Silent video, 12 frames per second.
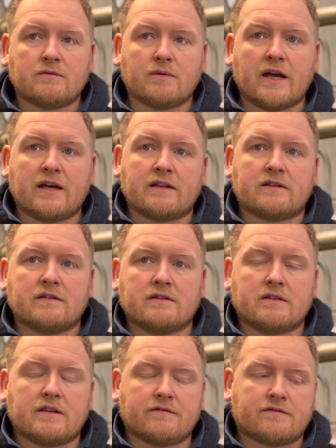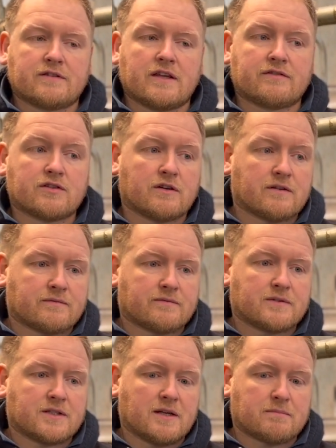where they've sort of
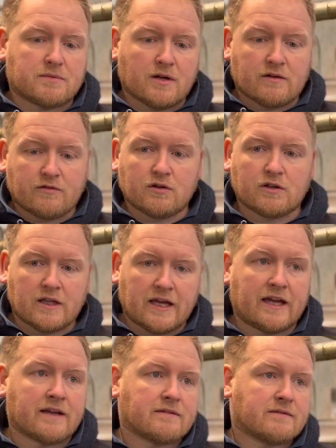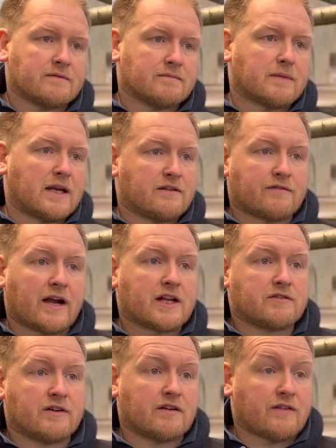shipped off all their
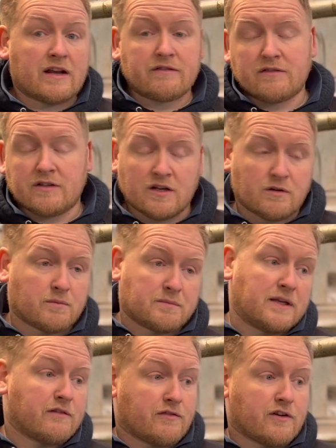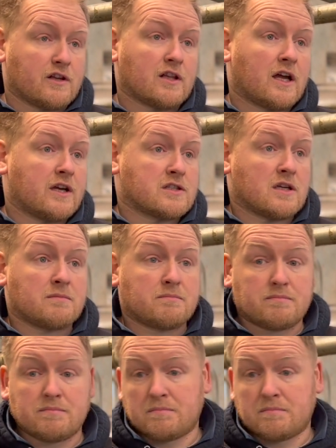manufacturing of anything, be it fertilizer,